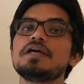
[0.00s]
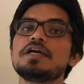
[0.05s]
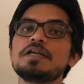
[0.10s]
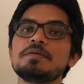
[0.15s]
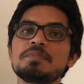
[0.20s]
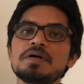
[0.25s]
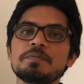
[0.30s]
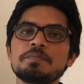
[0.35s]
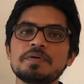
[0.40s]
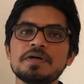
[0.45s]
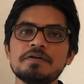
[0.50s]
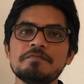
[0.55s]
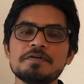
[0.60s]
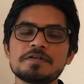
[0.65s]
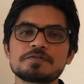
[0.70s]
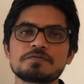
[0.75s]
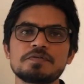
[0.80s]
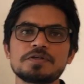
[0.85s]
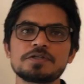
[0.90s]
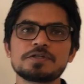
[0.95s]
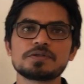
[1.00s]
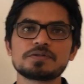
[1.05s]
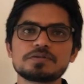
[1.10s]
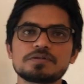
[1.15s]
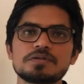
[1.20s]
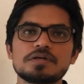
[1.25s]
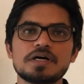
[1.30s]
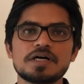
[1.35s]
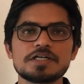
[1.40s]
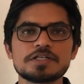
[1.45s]
In my previous
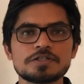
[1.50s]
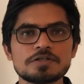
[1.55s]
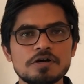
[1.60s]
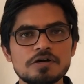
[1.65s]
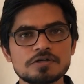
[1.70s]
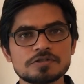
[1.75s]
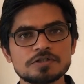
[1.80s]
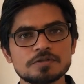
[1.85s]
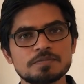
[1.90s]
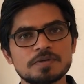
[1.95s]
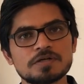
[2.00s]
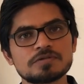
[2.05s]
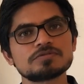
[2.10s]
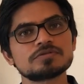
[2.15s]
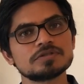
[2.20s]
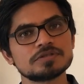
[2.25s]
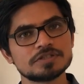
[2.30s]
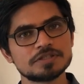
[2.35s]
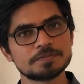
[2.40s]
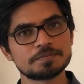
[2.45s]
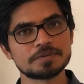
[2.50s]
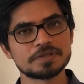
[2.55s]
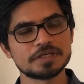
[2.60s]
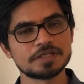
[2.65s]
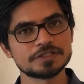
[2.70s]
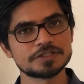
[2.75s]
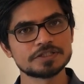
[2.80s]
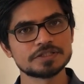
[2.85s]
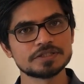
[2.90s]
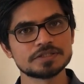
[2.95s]
video, I talked about
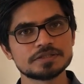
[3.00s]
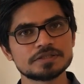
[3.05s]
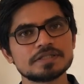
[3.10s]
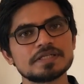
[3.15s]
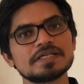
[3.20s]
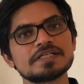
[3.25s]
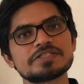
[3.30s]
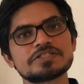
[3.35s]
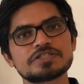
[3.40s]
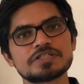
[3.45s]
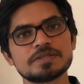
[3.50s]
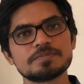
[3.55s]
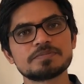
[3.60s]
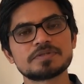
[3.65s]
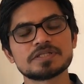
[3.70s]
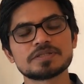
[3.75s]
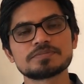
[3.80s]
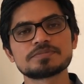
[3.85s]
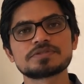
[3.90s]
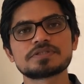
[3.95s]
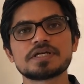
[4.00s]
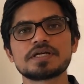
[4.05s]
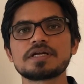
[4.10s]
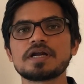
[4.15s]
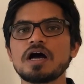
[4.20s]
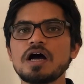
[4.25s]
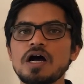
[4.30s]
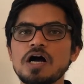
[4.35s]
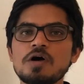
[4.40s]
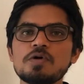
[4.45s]
depression, its symptoms
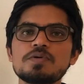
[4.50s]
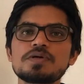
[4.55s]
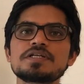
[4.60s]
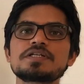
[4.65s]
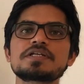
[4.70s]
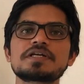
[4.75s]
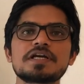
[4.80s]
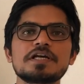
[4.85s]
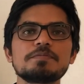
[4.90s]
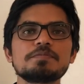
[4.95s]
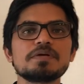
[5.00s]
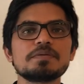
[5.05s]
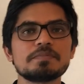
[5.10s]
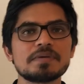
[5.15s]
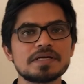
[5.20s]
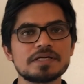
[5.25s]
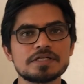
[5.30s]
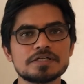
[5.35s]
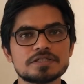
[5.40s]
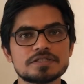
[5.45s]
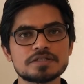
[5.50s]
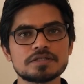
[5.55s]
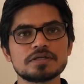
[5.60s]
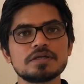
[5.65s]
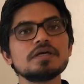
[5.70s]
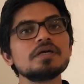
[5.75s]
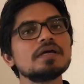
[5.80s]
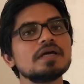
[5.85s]
and how it can be managed.